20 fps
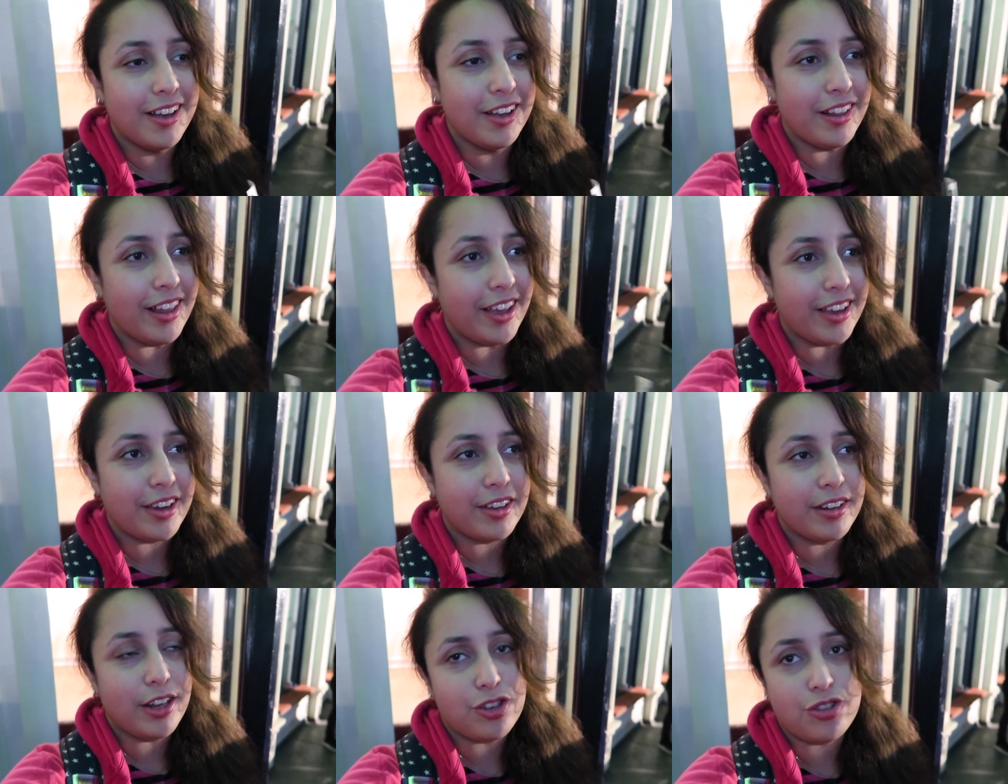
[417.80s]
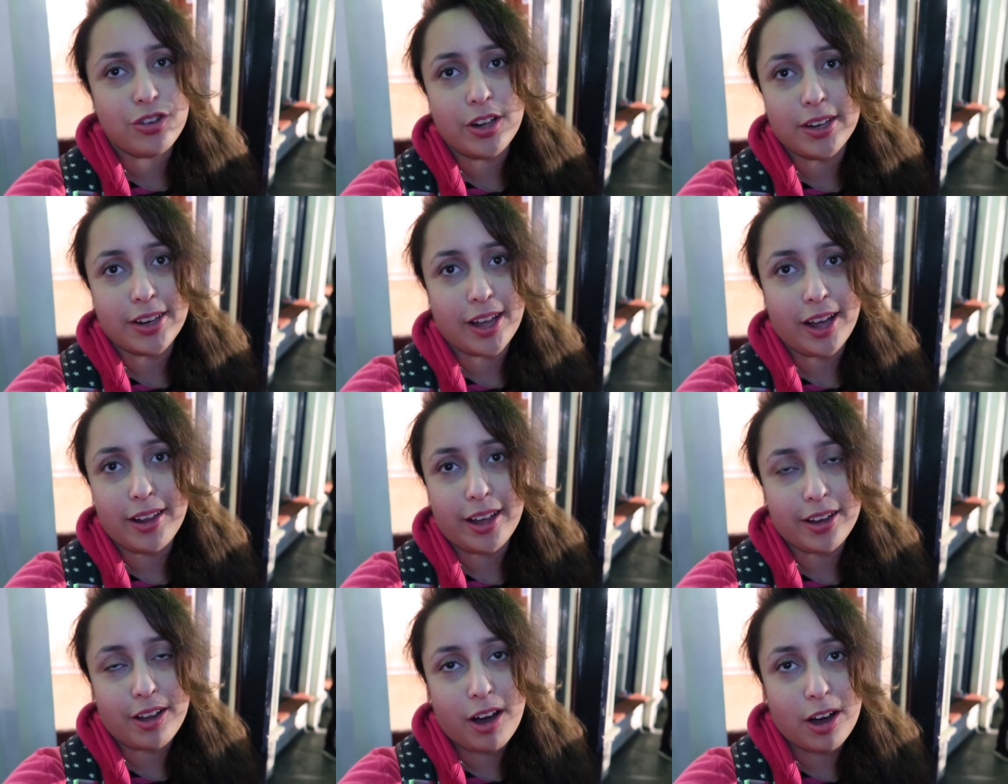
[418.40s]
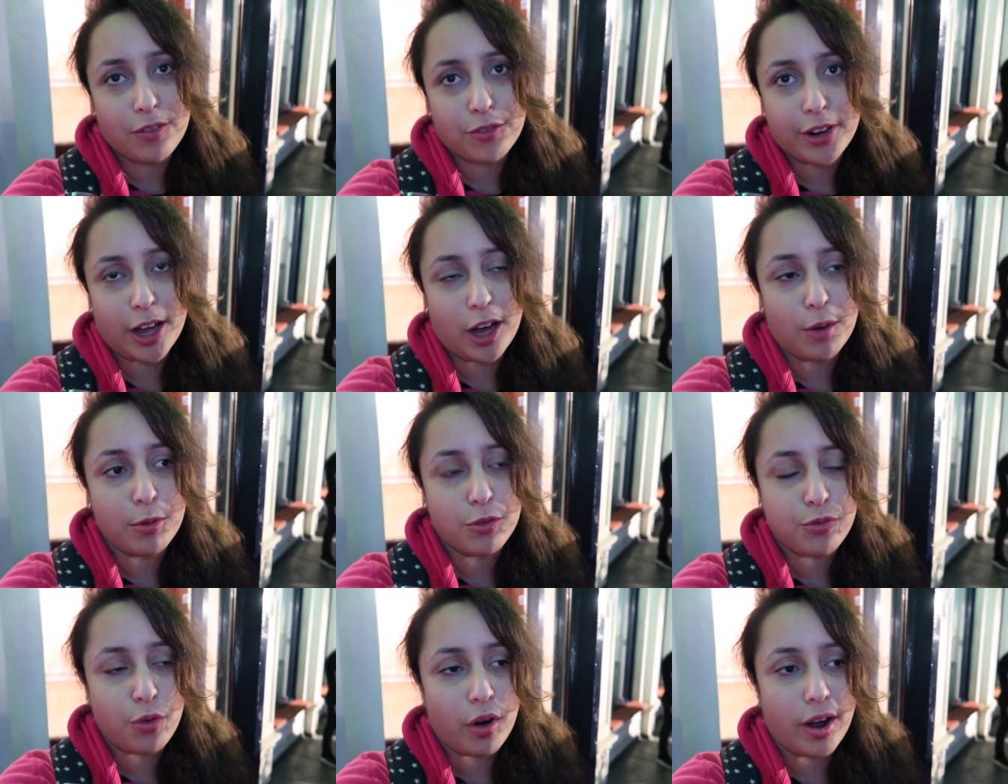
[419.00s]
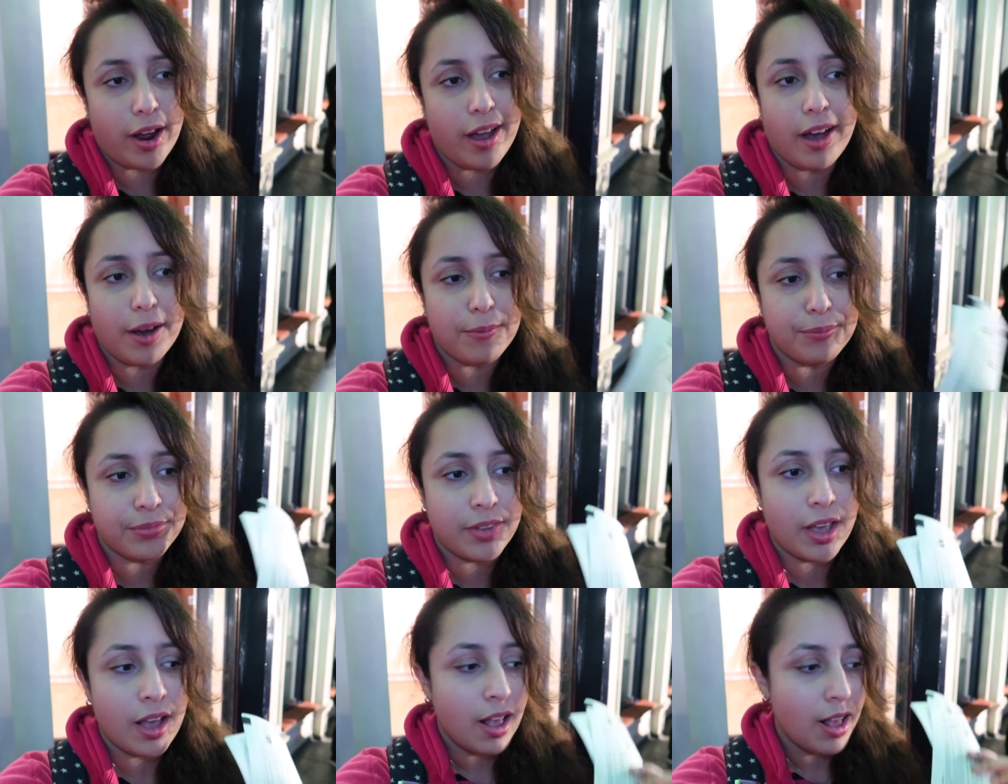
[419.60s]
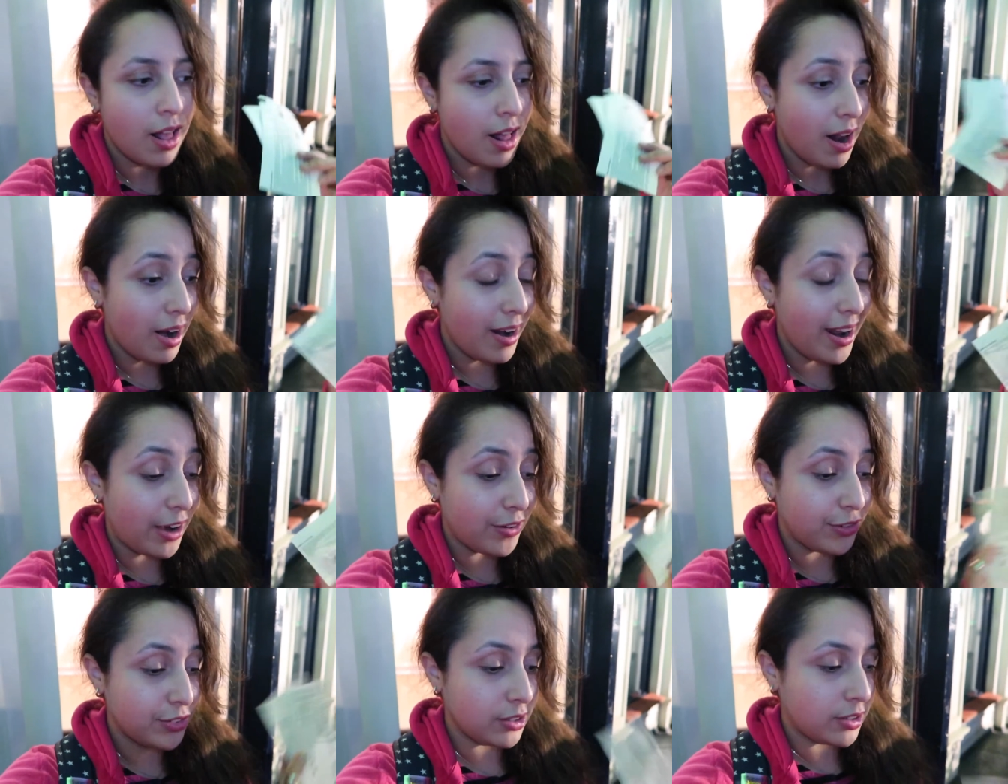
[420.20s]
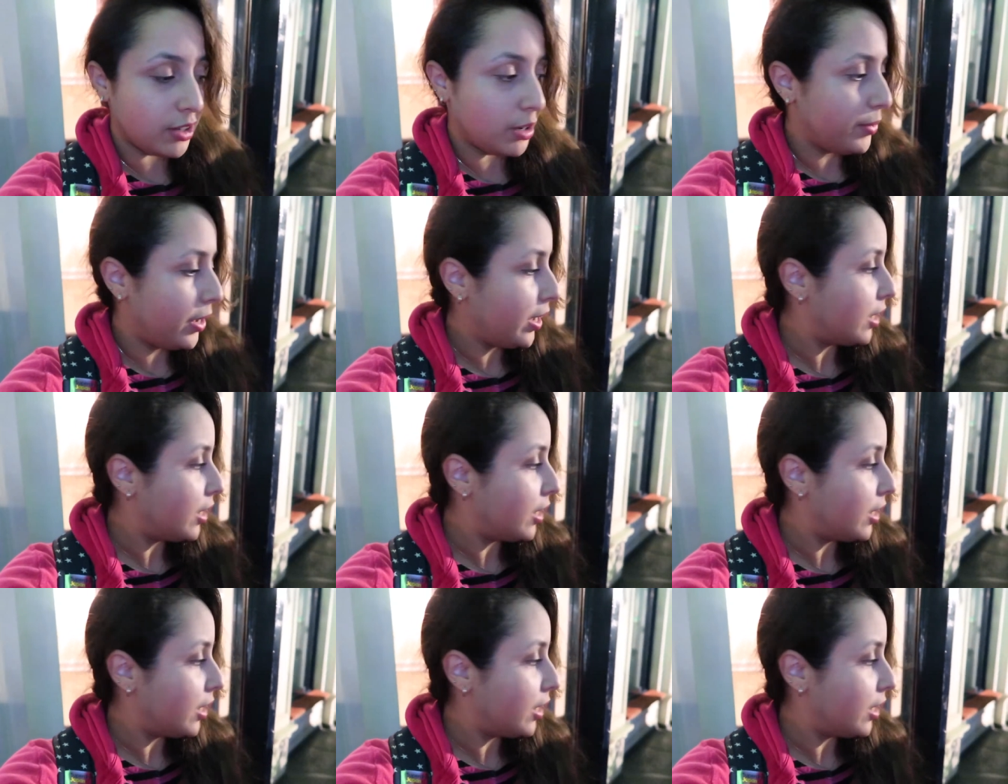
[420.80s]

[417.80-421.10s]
like literally like half an hour before I left to come